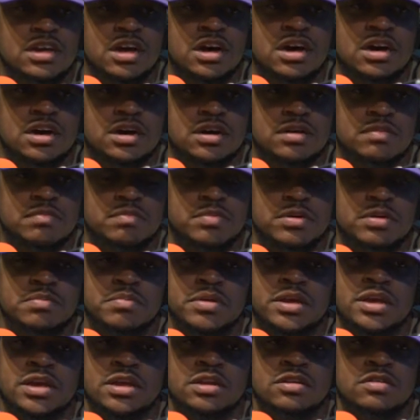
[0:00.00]
But
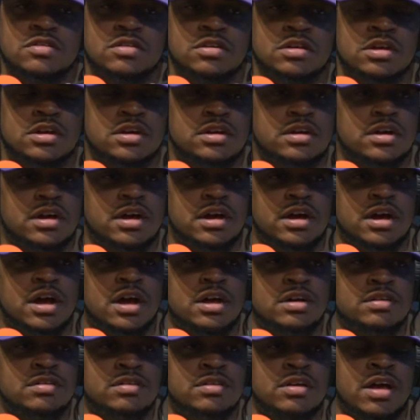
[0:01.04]
man,
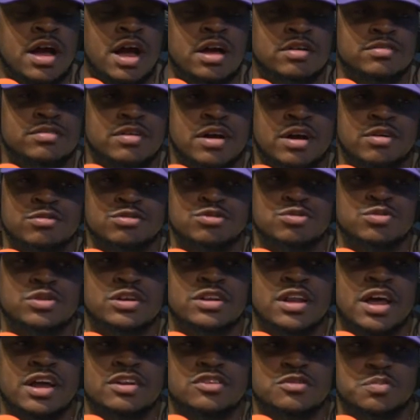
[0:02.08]
I was with
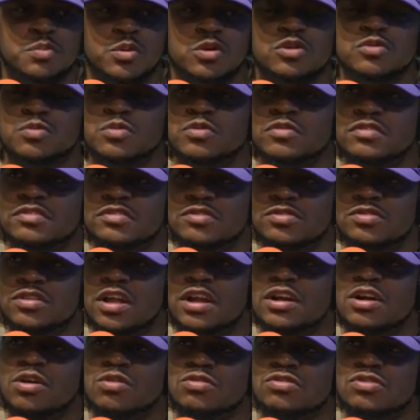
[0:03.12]
a lot of sports movies too,
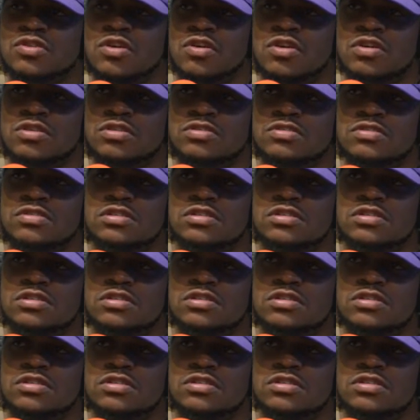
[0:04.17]
like Coach Carter's.